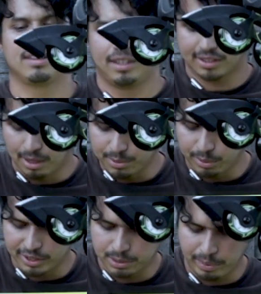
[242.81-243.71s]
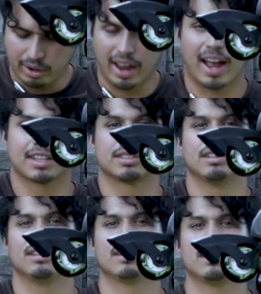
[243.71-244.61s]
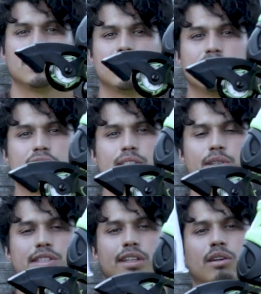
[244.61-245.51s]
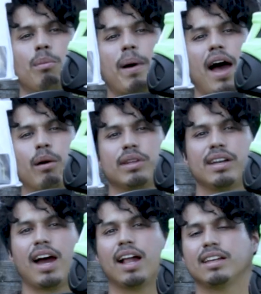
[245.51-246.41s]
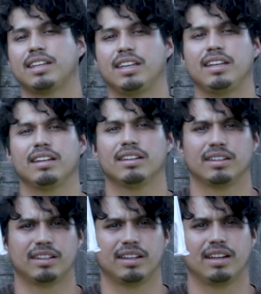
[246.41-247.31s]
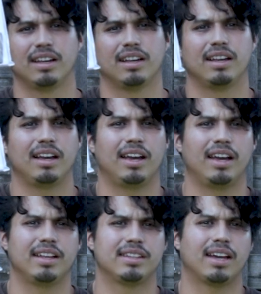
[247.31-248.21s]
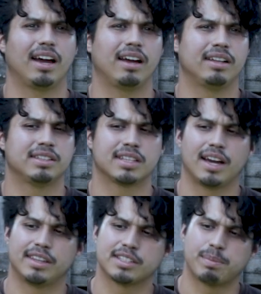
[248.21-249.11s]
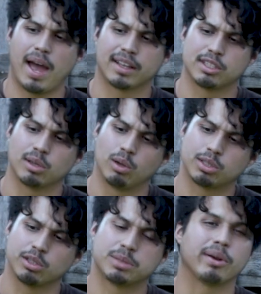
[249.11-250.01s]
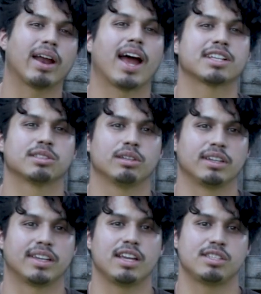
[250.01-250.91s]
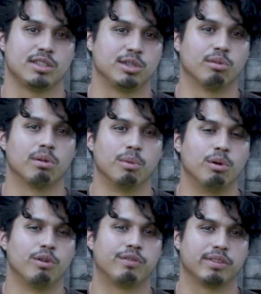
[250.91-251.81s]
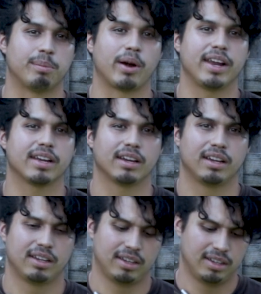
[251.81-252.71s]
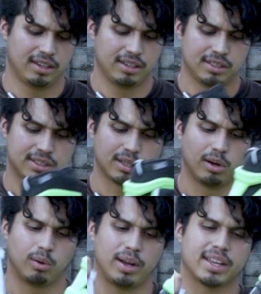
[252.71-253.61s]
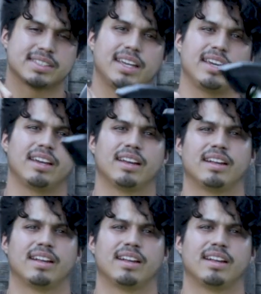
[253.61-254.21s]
this comes with a spare axle. So there's a little bag with an Allen key, and inside this bag there's also a spare axle in case you do remove the brake. So I guess they